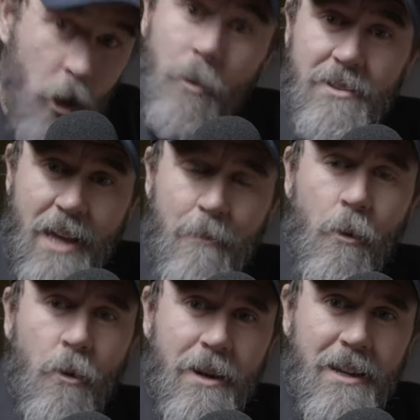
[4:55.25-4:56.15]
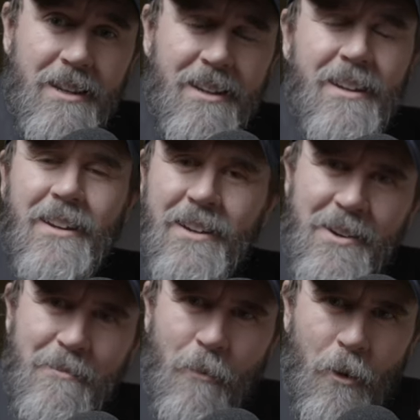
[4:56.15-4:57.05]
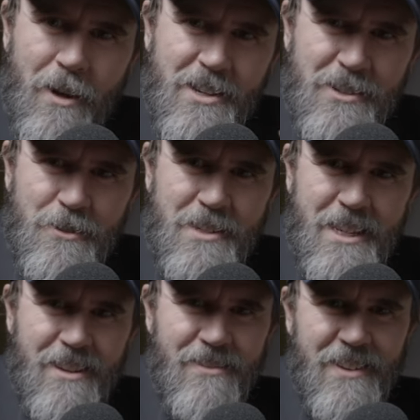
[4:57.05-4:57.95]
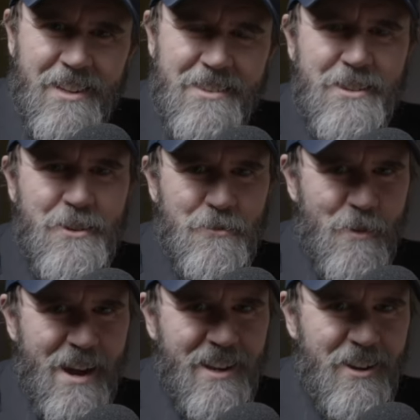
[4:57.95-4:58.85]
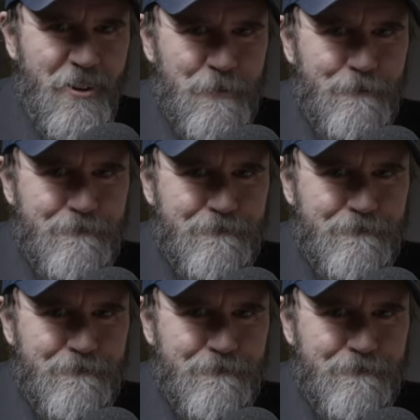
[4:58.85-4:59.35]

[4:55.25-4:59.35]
You know what's not boring? More Adjuster TV vids right here.